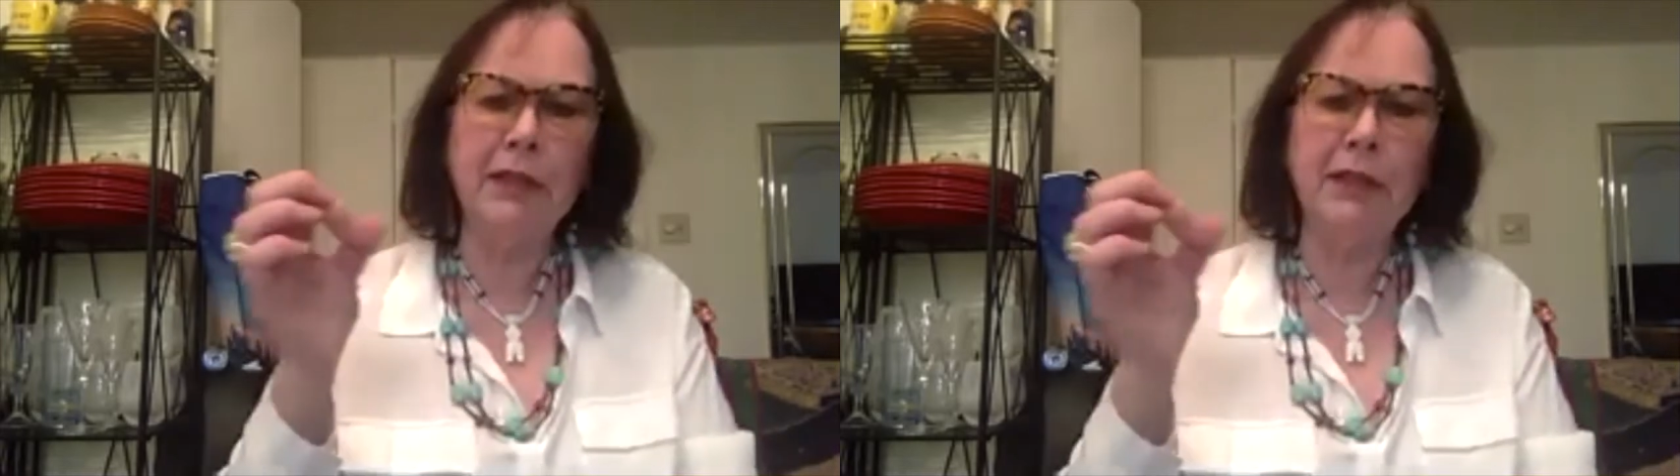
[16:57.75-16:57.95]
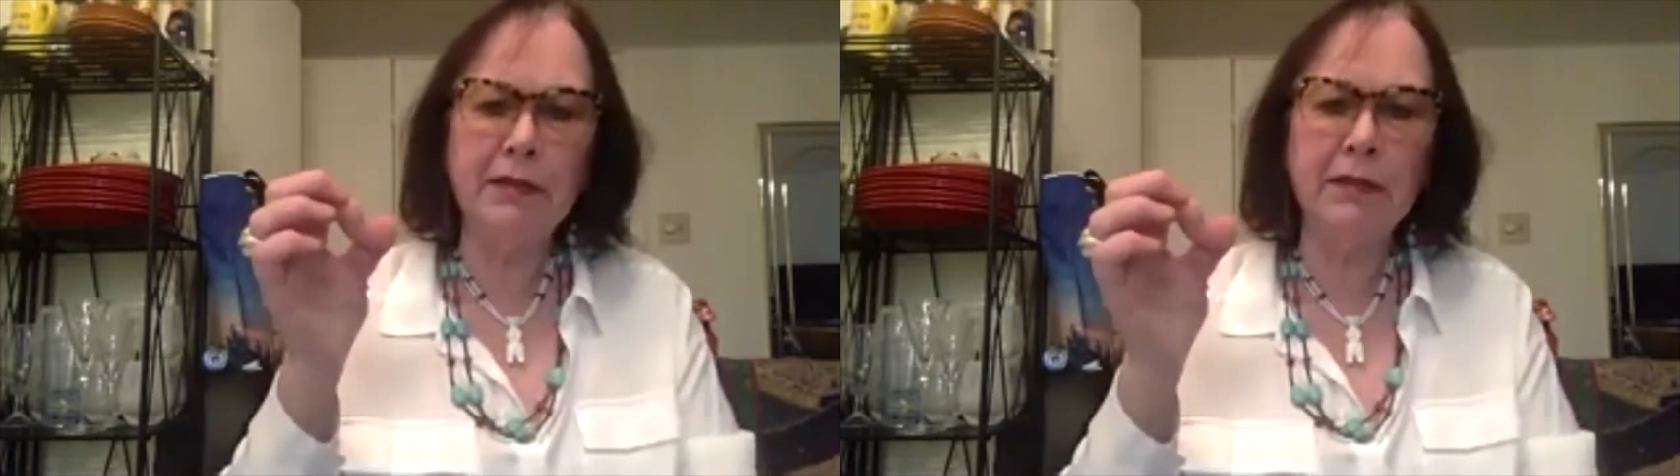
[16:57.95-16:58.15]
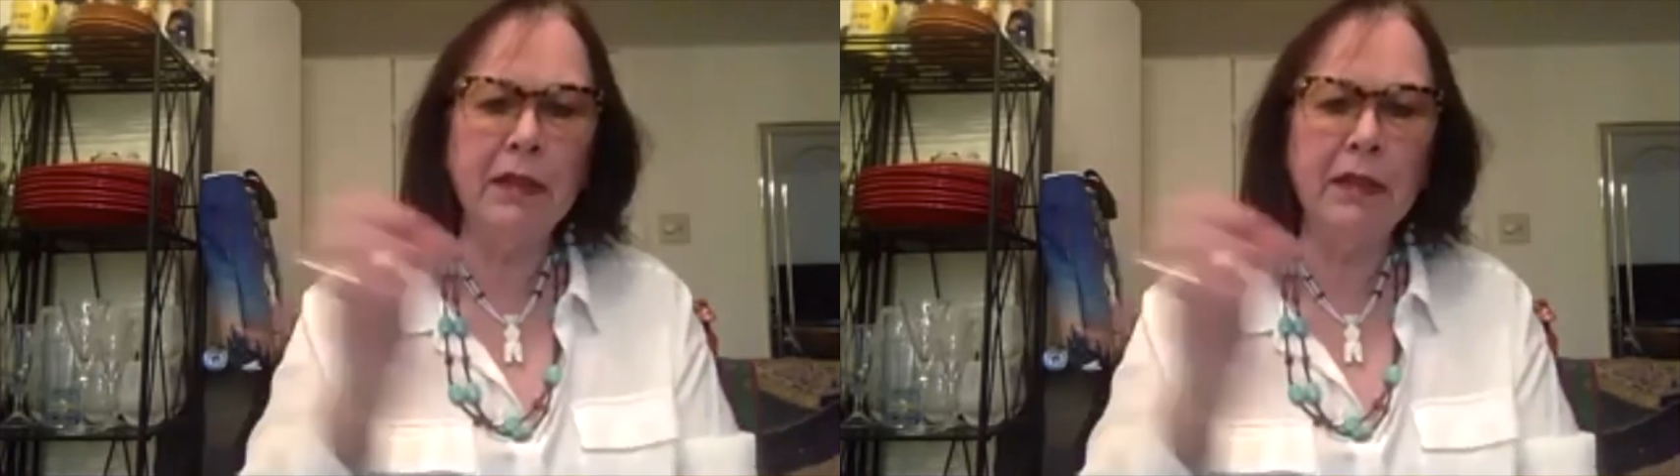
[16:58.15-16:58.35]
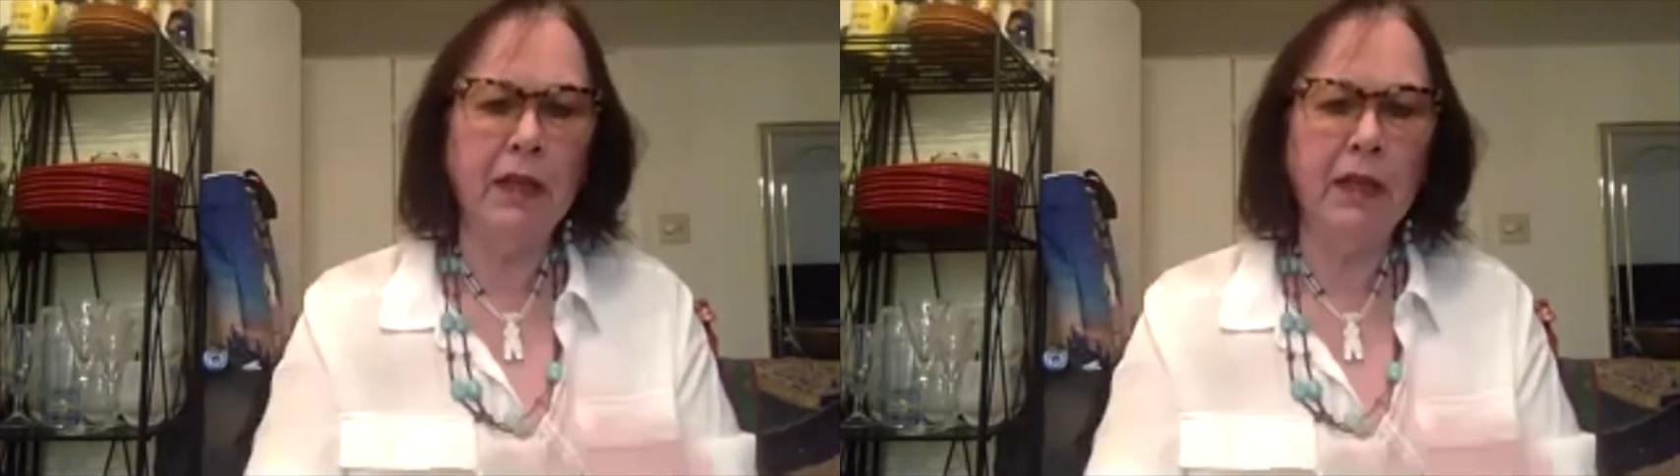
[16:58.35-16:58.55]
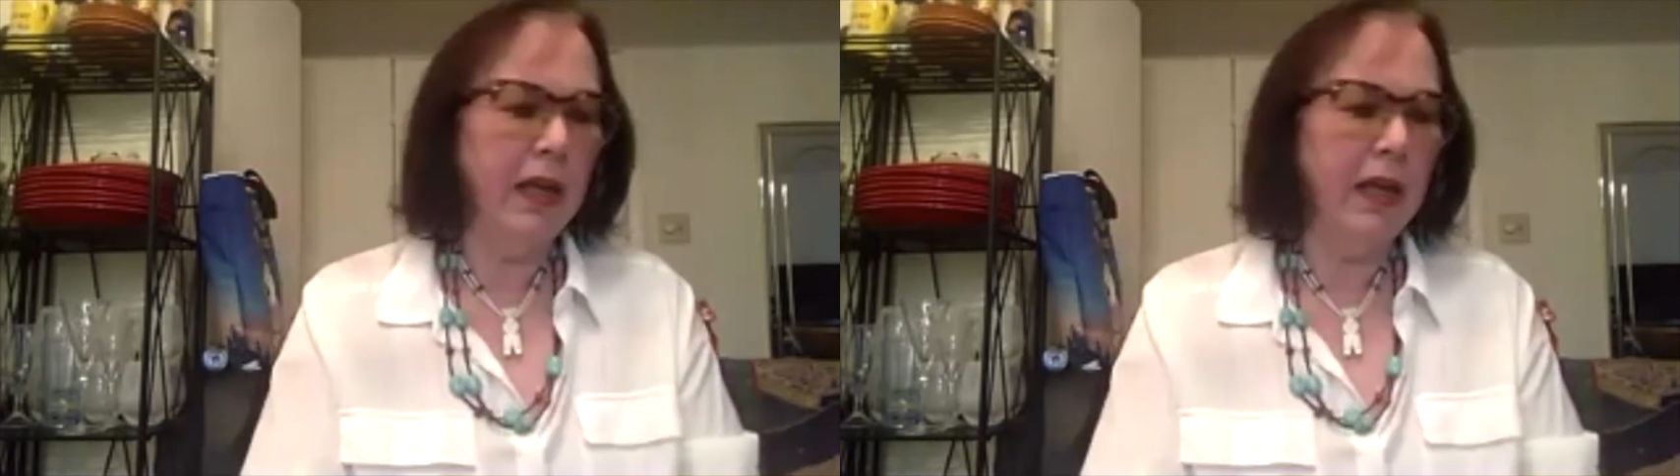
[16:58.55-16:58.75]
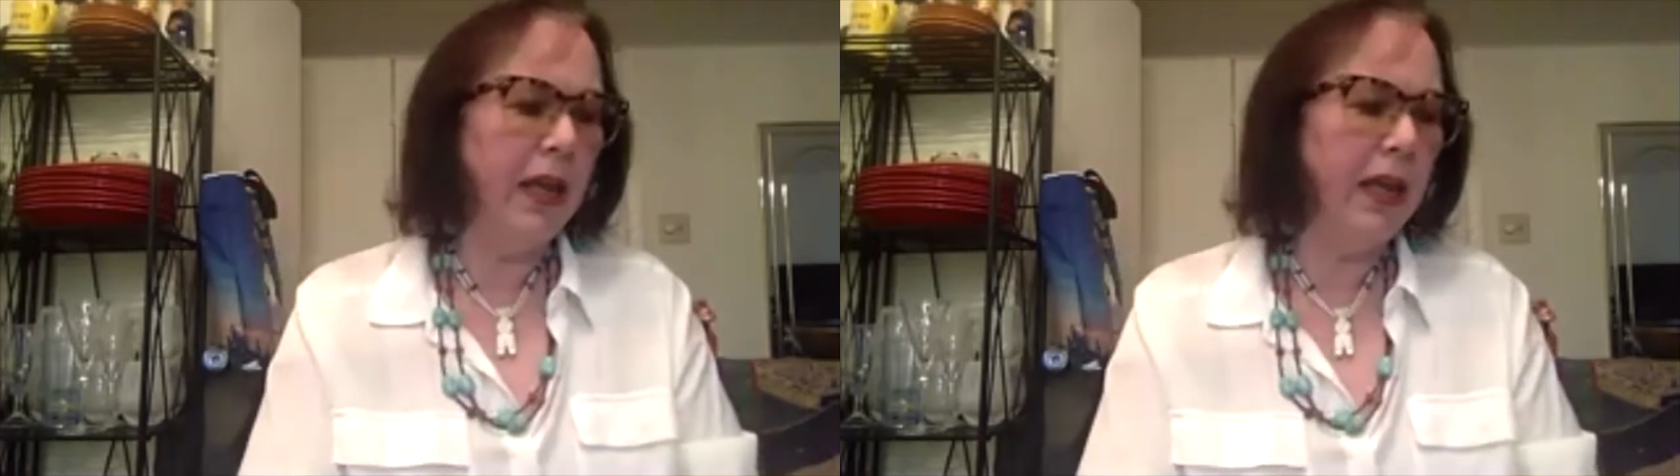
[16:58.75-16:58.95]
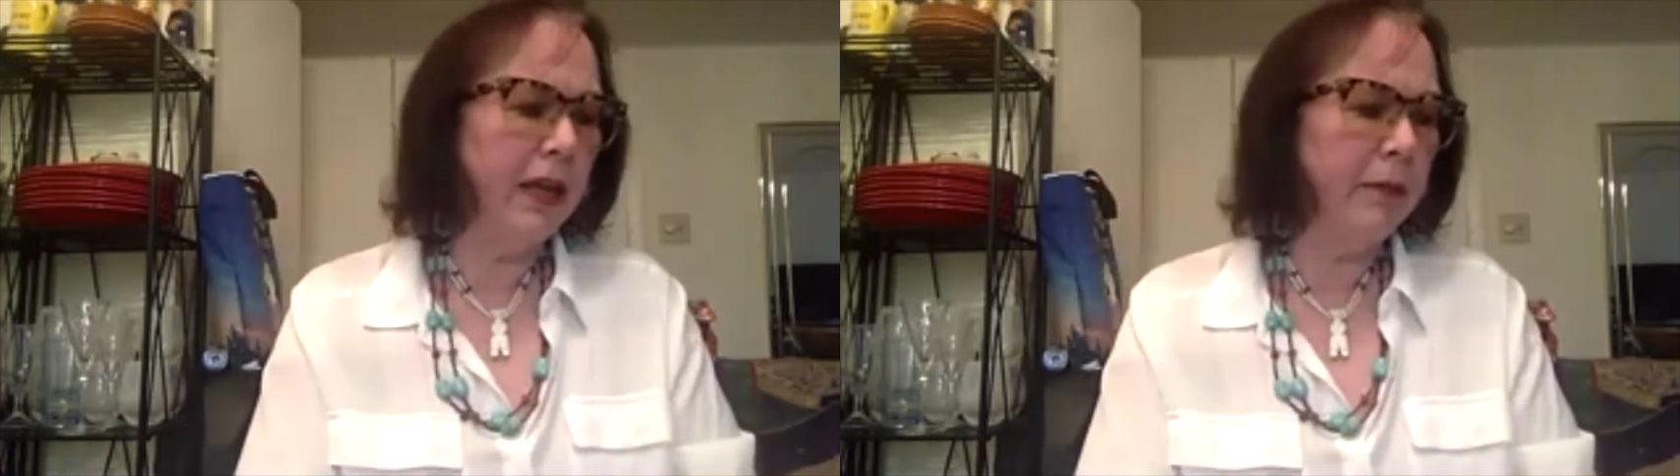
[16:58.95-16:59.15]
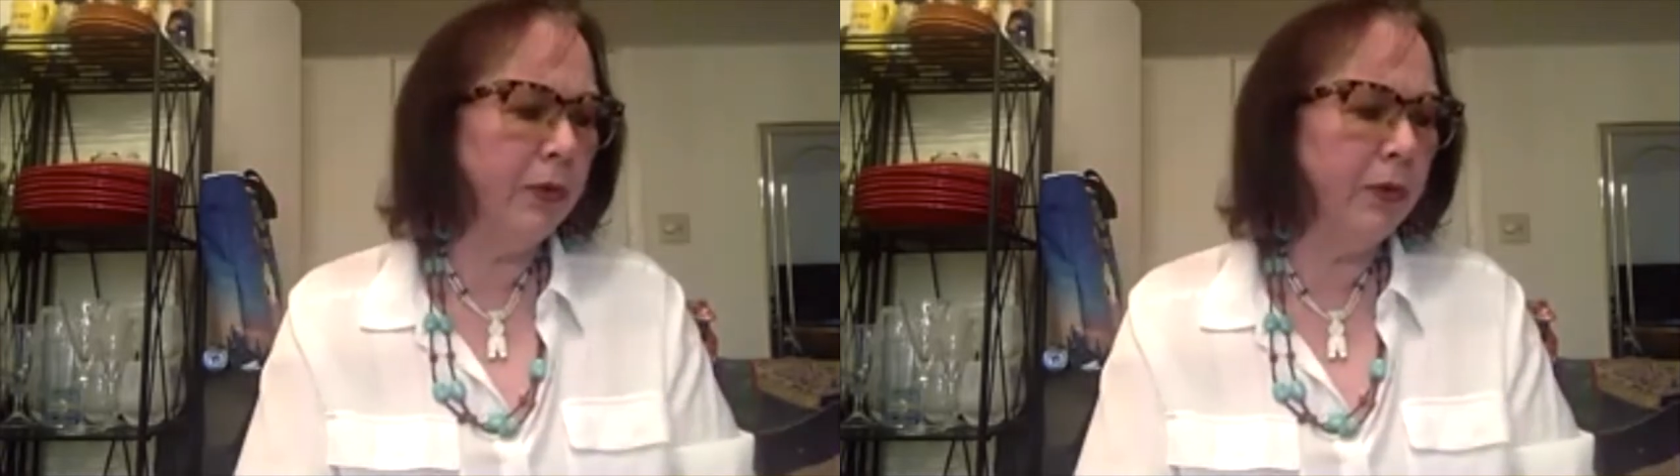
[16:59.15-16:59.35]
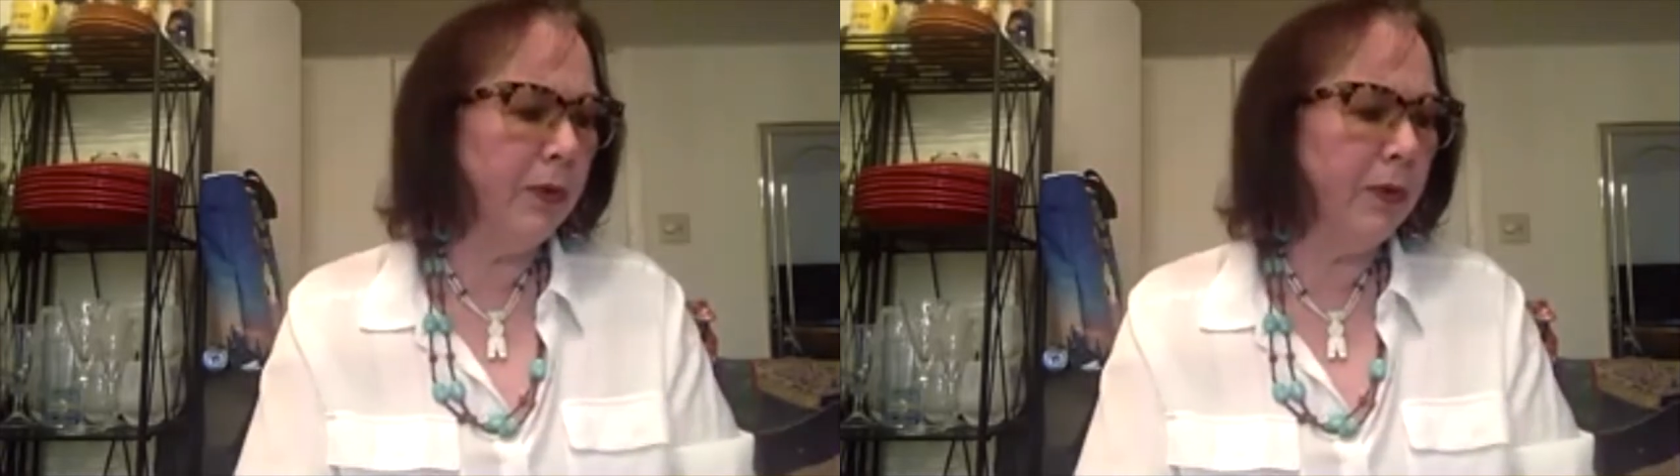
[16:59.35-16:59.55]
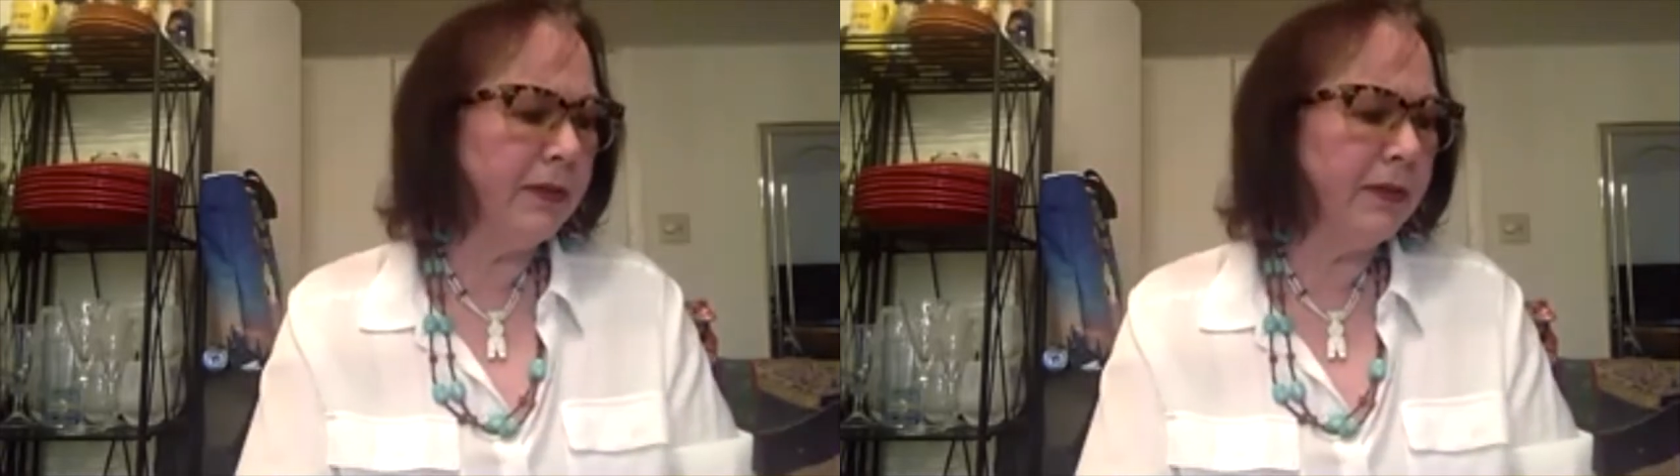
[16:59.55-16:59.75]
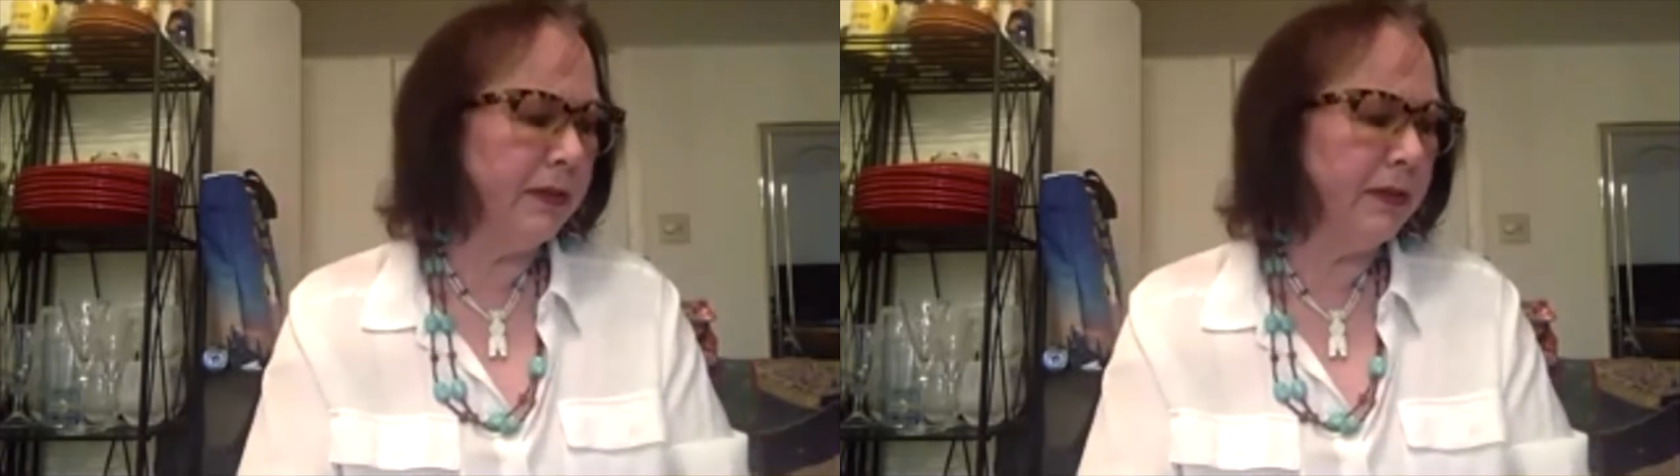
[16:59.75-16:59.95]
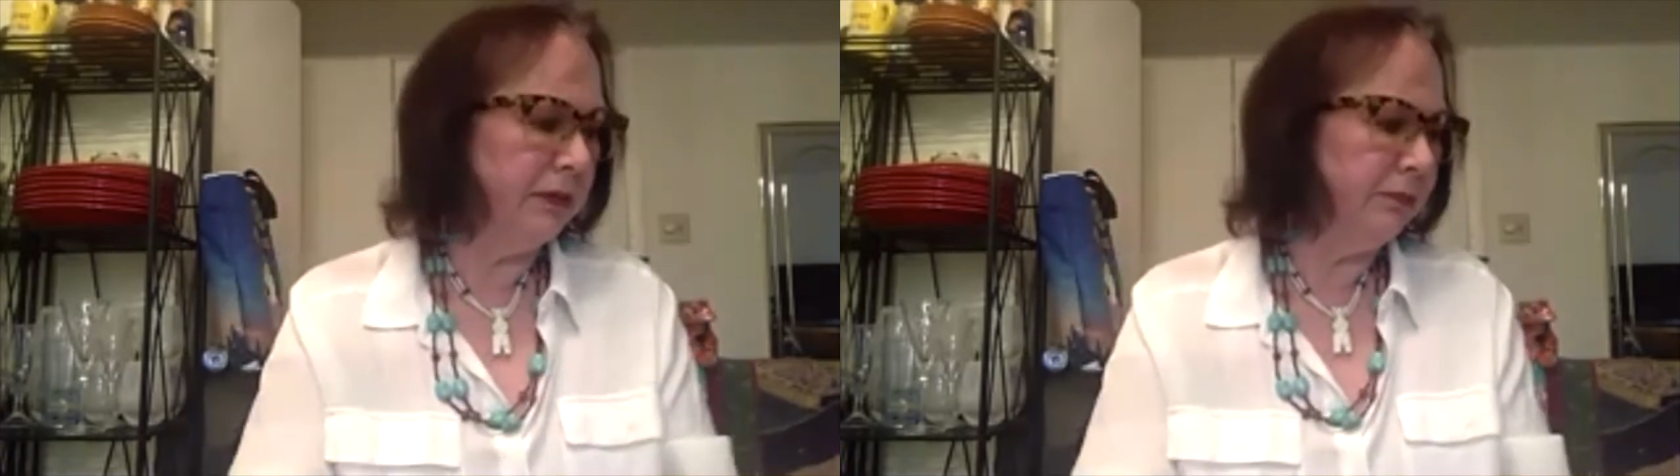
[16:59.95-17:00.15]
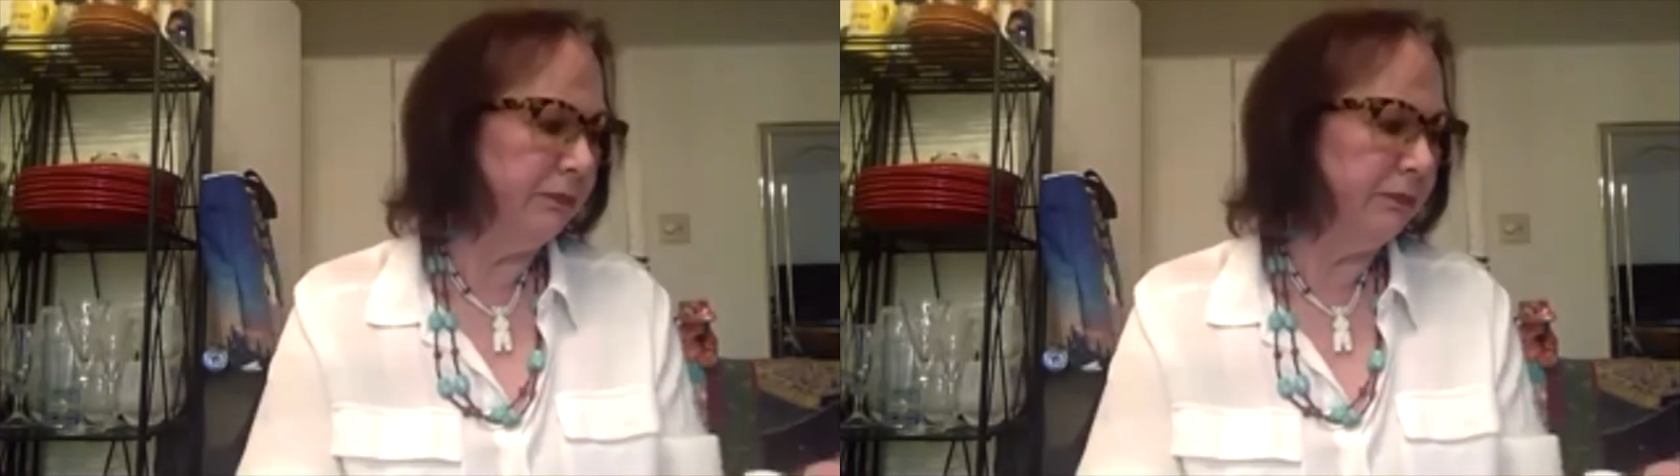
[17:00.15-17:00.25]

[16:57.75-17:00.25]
beads and progress